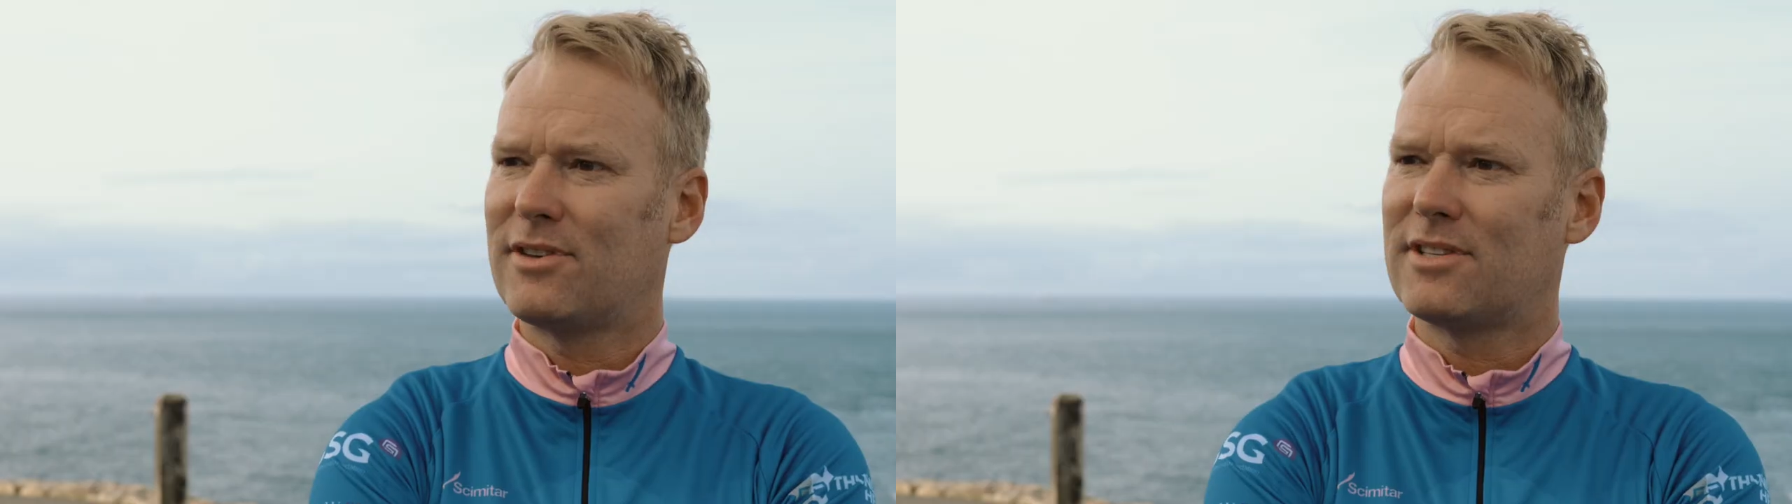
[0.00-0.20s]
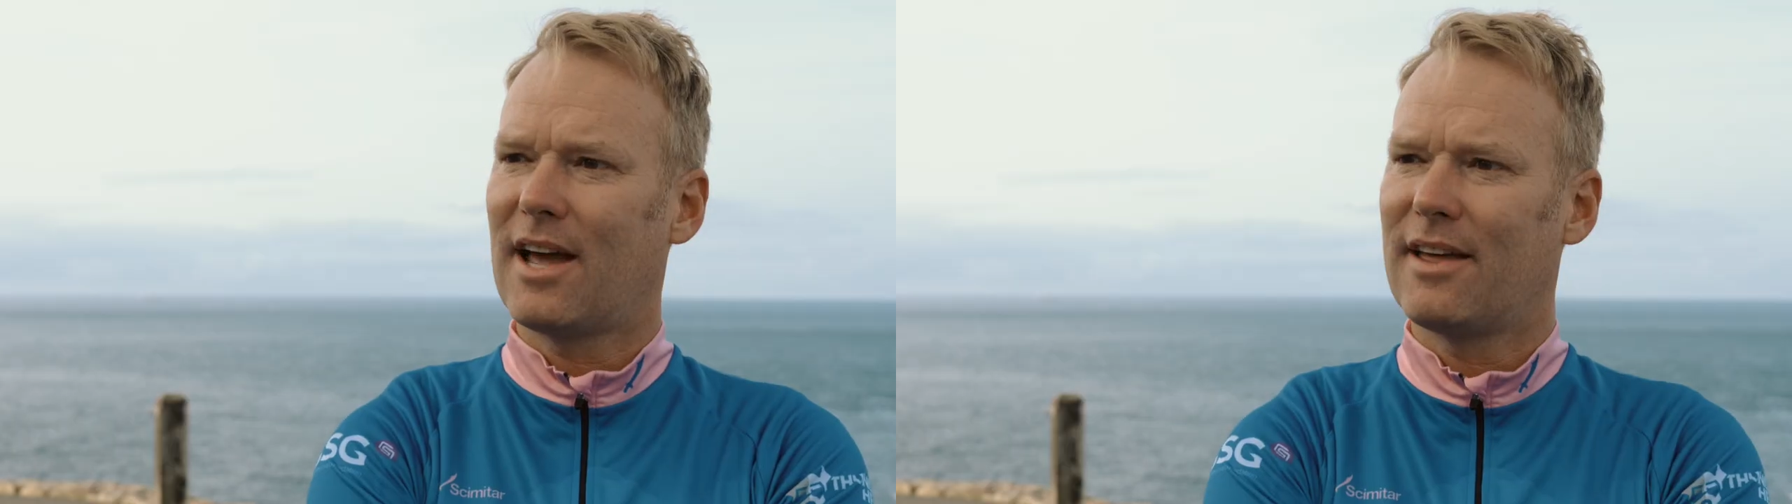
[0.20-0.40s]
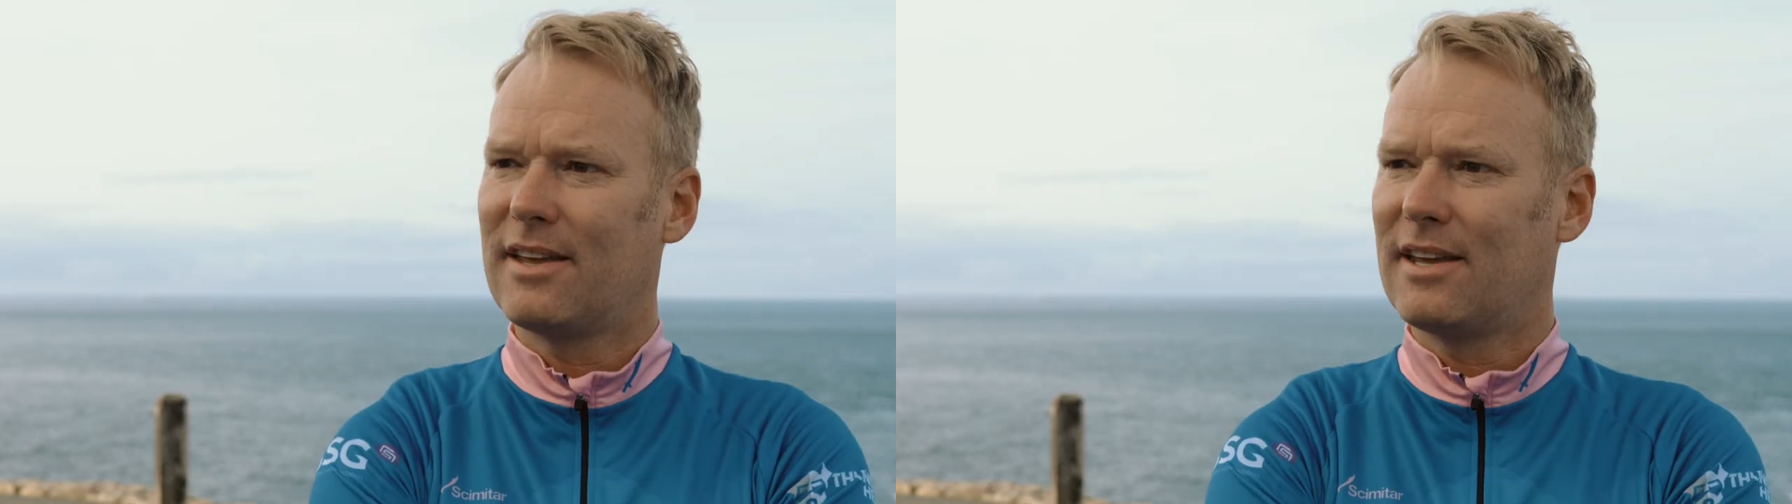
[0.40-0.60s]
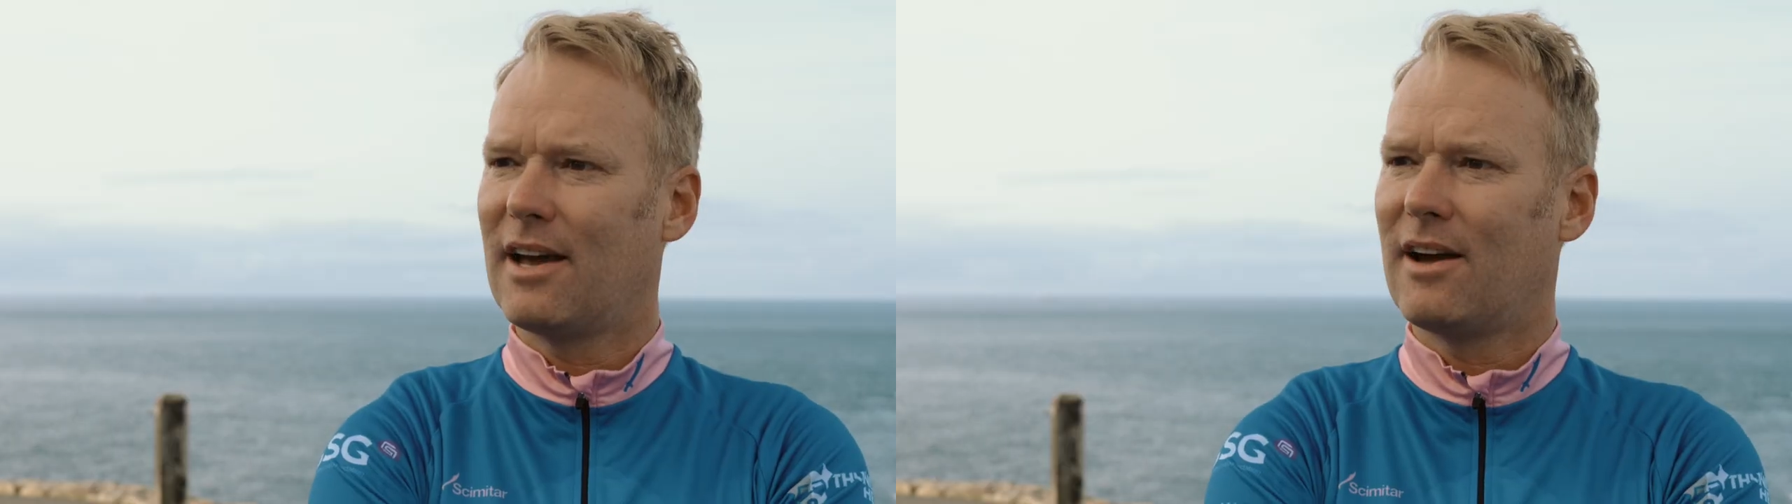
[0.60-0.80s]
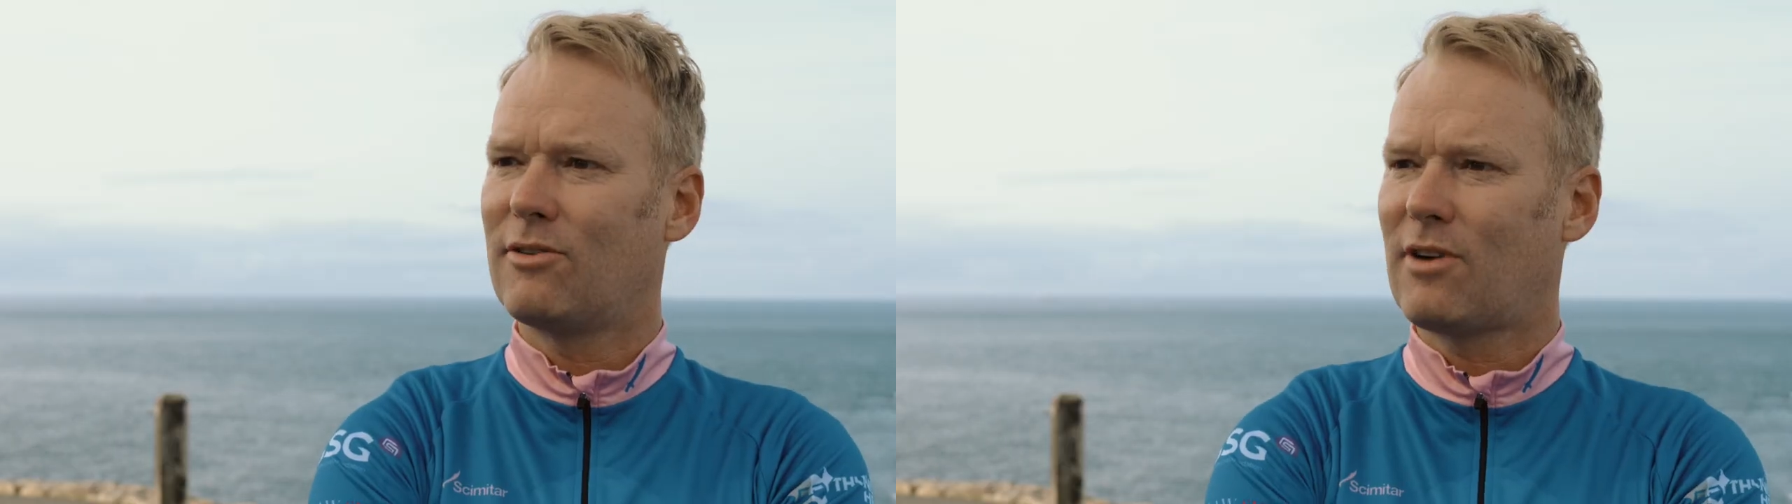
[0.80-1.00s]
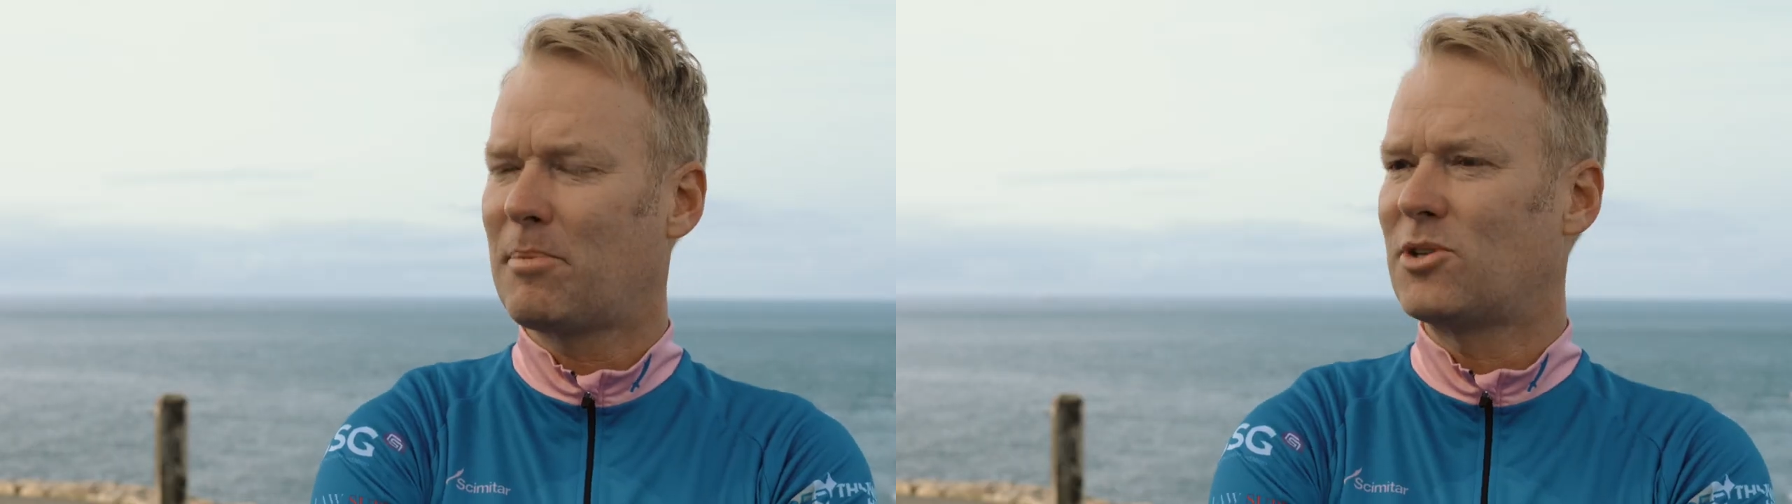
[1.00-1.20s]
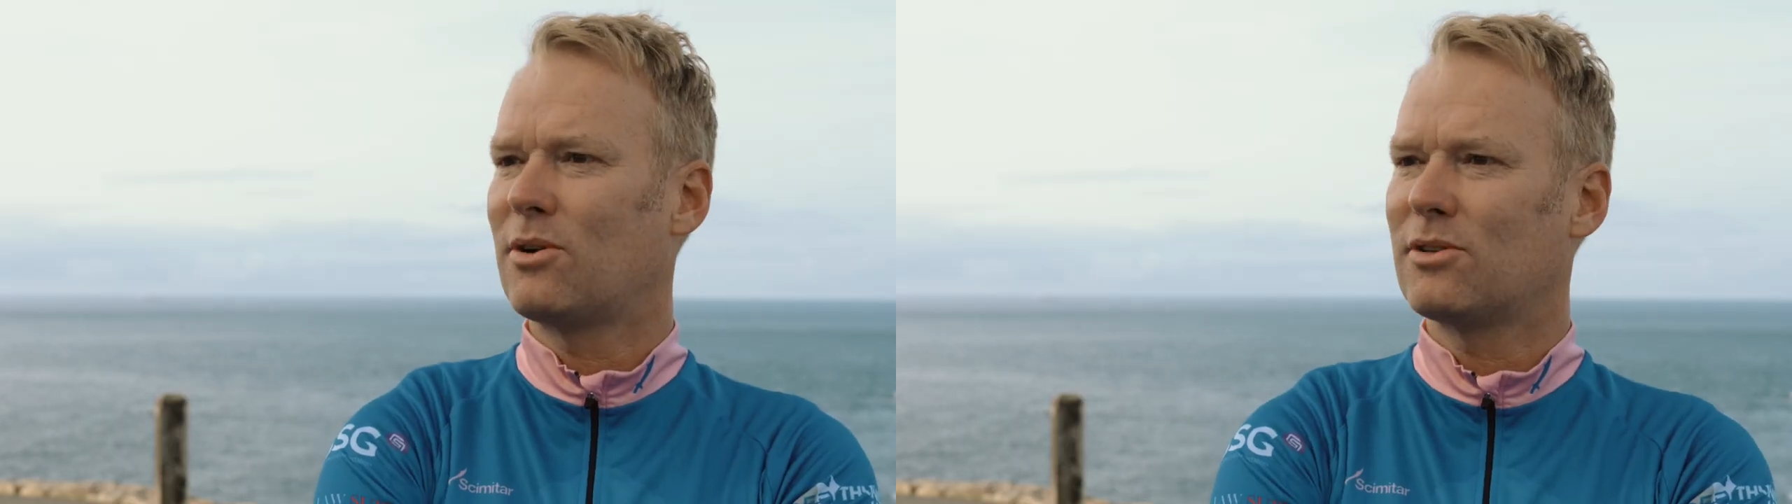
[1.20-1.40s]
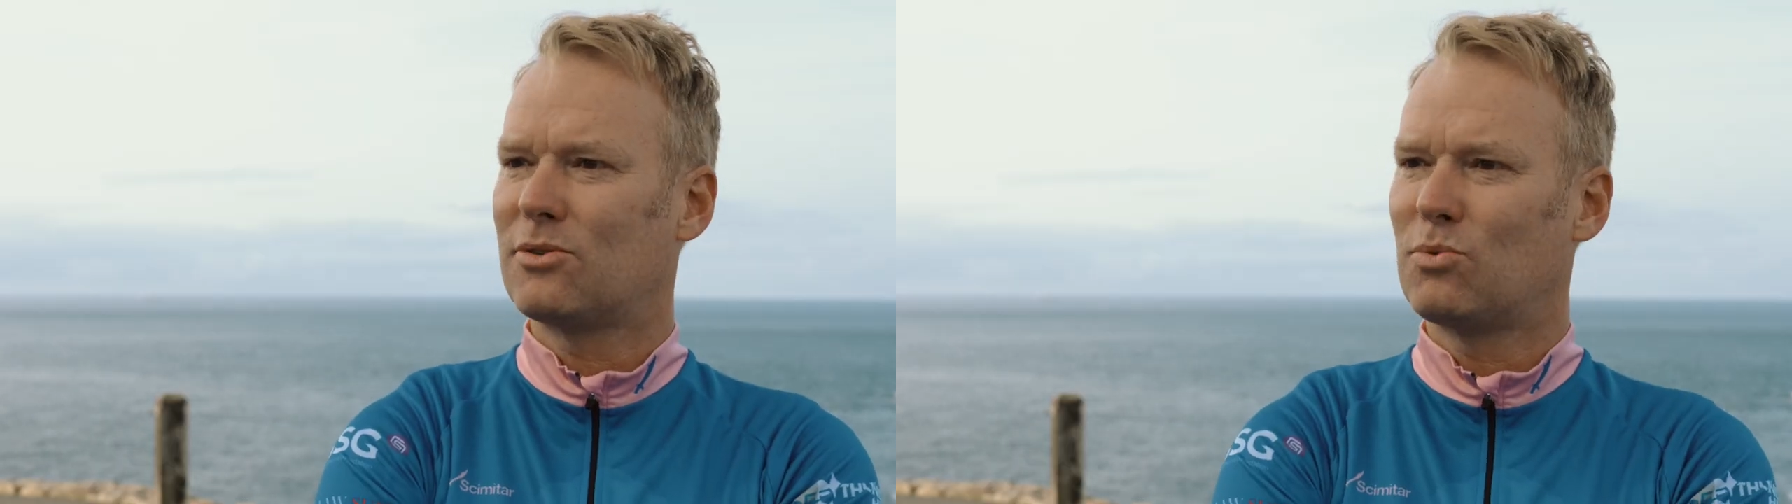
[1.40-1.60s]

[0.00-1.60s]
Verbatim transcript: for the start of the uh, Rugby Tots,